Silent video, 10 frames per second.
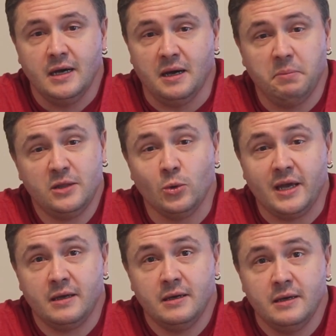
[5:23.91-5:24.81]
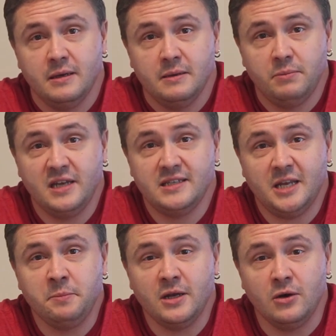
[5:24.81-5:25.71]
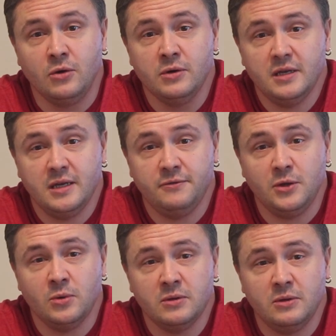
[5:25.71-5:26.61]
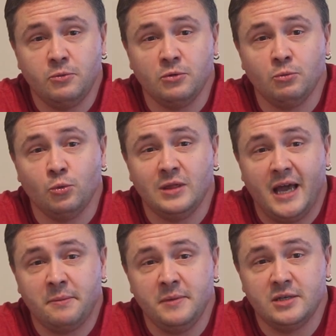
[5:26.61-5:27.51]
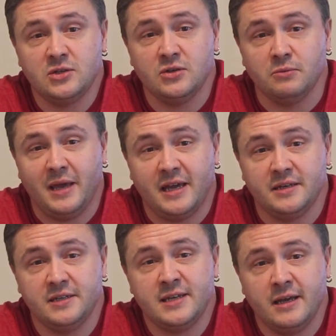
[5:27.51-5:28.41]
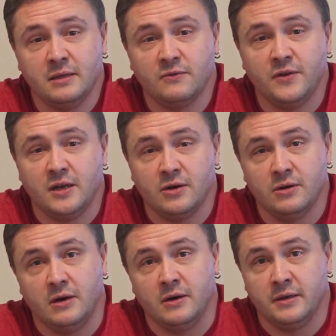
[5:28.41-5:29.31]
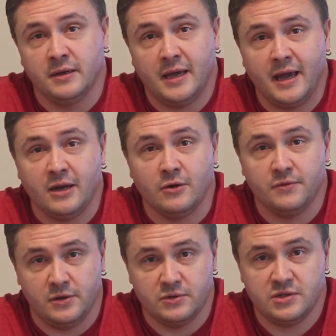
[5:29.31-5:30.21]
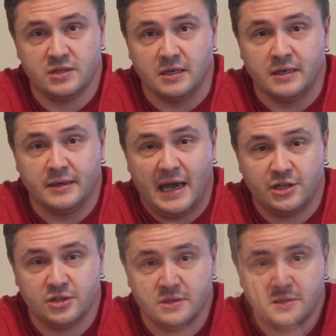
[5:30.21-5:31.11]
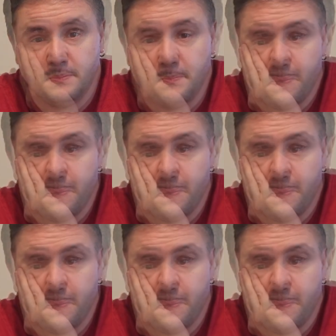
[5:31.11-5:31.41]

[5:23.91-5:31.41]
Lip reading: By the way, please let me know if you would like me to make a detailed video on any of those actions.